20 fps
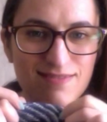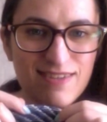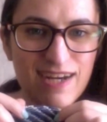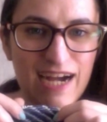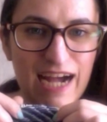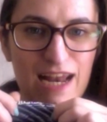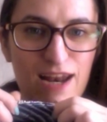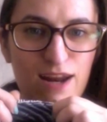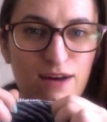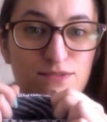
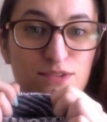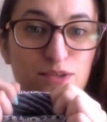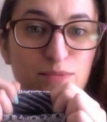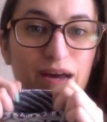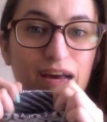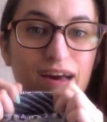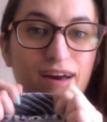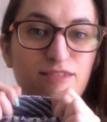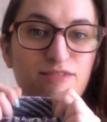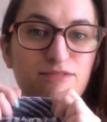I love the
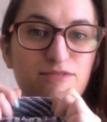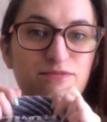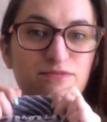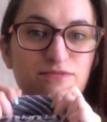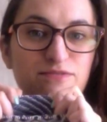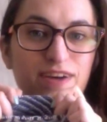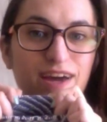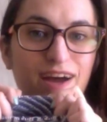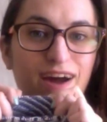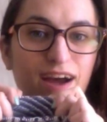back of
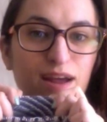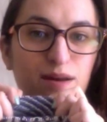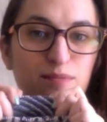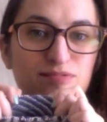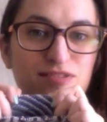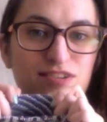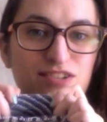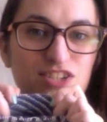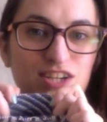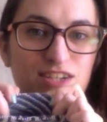Fair Isle
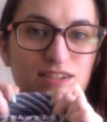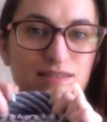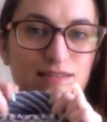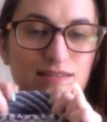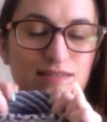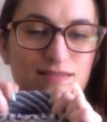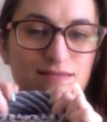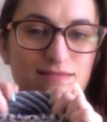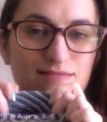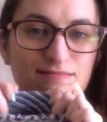
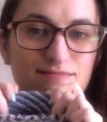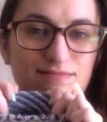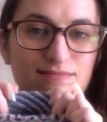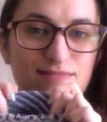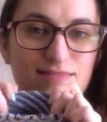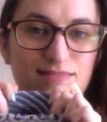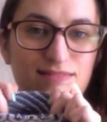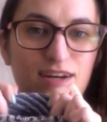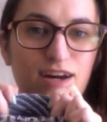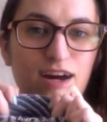projects.
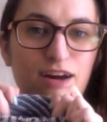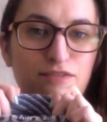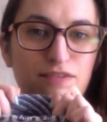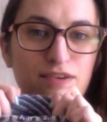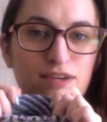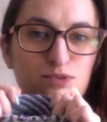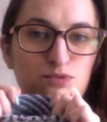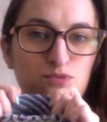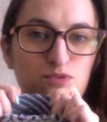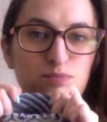I
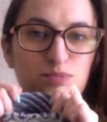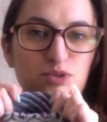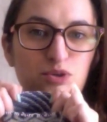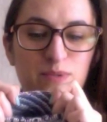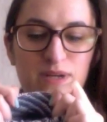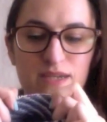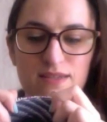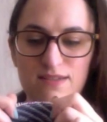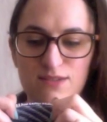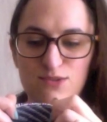think it would be
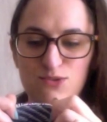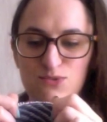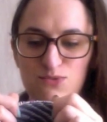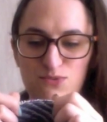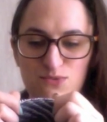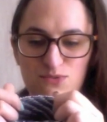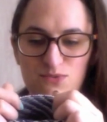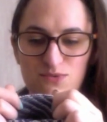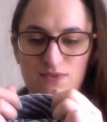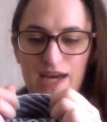amazing
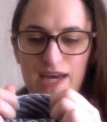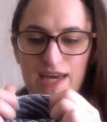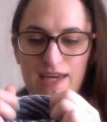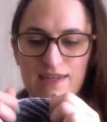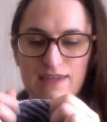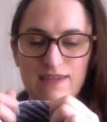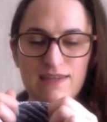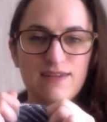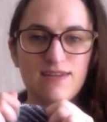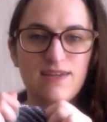to
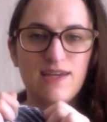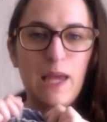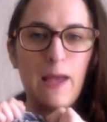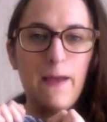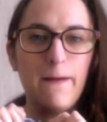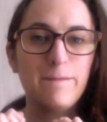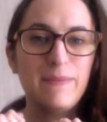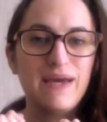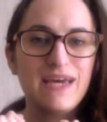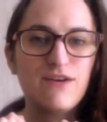
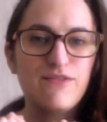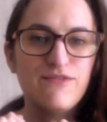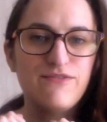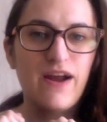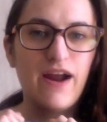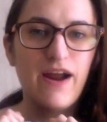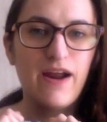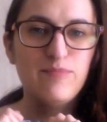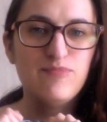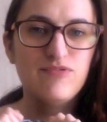make a
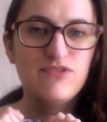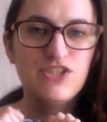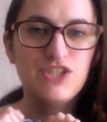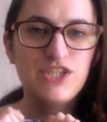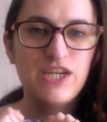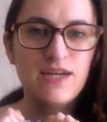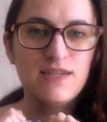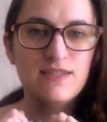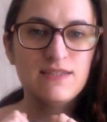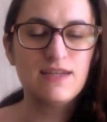Fair Isle
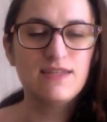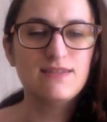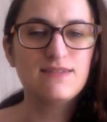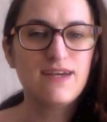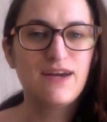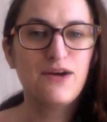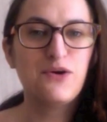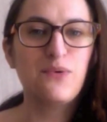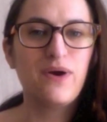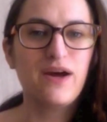project and
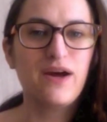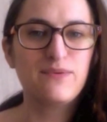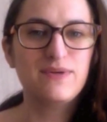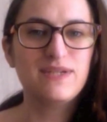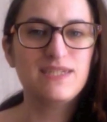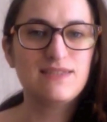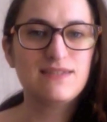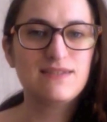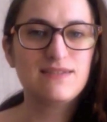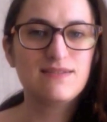then wear
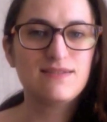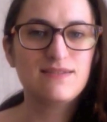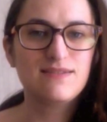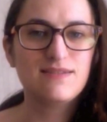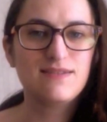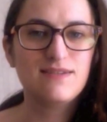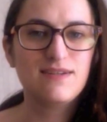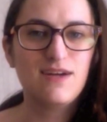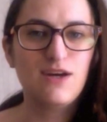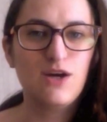it
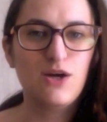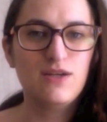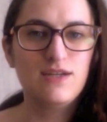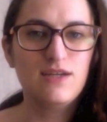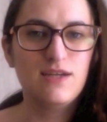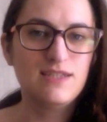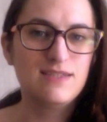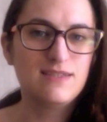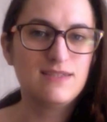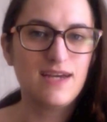
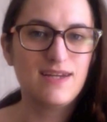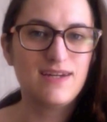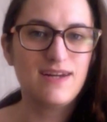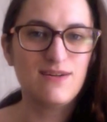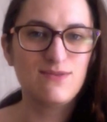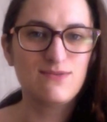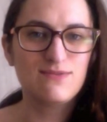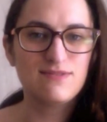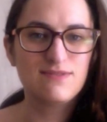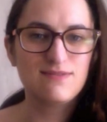inside
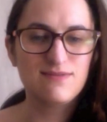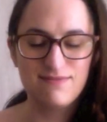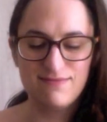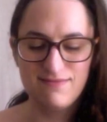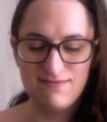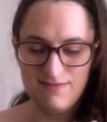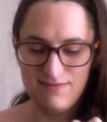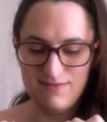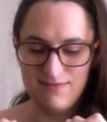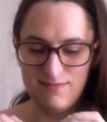out,
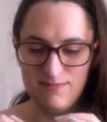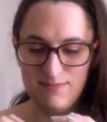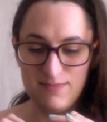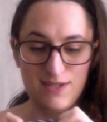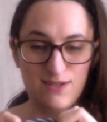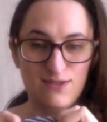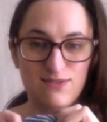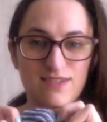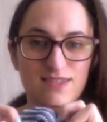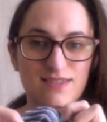
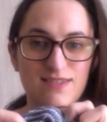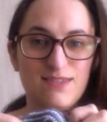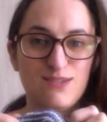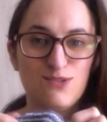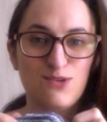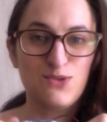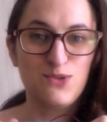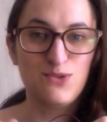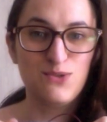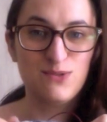because it's
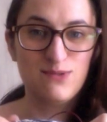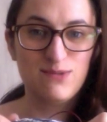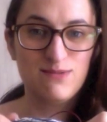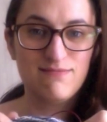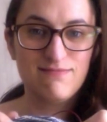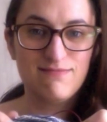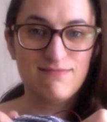so cute.